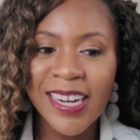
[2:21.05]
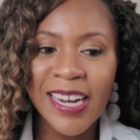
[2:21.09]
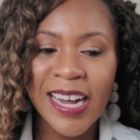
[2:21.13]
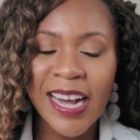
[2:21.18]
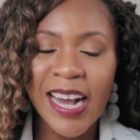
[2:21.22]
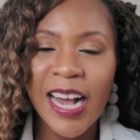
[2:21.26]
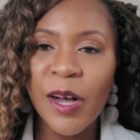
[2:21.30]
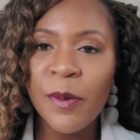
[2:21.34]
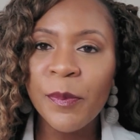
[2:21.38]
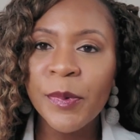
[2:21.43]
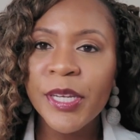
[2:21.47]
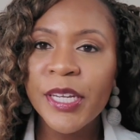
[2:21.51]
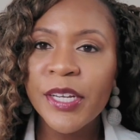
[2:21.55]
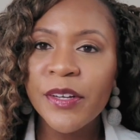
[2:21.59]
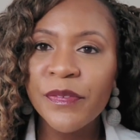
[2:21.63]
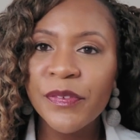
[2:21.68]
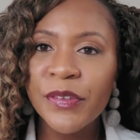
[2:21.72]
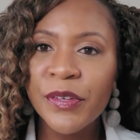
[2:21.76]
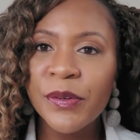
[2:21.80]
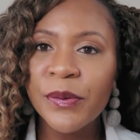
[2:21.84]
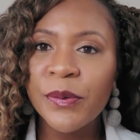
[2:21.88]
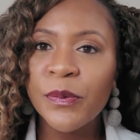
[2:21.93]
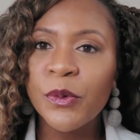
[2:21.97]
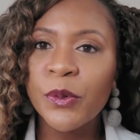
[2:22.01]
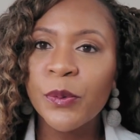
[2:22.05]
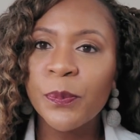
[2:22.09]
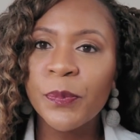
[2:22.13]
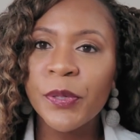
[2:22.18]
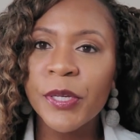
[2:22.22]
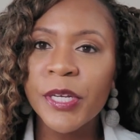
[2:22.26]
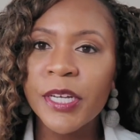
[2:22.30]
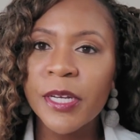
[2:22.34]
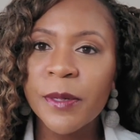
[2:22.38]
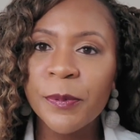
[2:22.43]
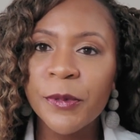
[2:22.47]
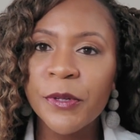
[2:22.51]
How many of you will
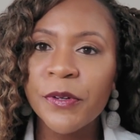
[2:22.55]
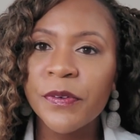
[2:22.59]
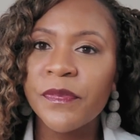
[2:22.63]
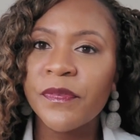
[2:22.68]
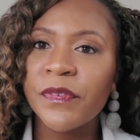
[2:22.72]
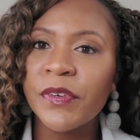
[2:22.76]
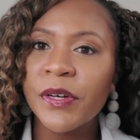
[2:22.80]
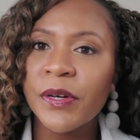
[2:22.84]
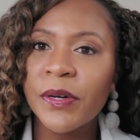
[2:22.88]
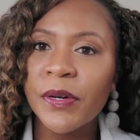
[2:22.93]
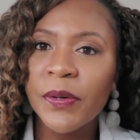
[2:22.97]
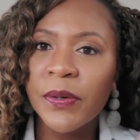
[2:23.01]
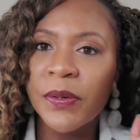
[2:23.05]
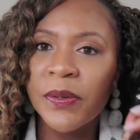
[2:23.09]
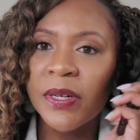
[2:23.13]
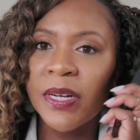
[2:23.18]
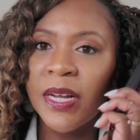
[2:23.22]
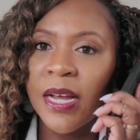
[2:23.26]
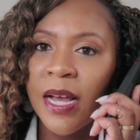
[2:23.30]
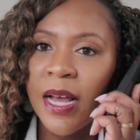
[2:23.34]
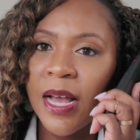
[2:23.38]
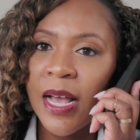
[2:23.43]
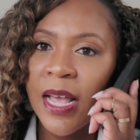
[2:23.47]
pick up your phone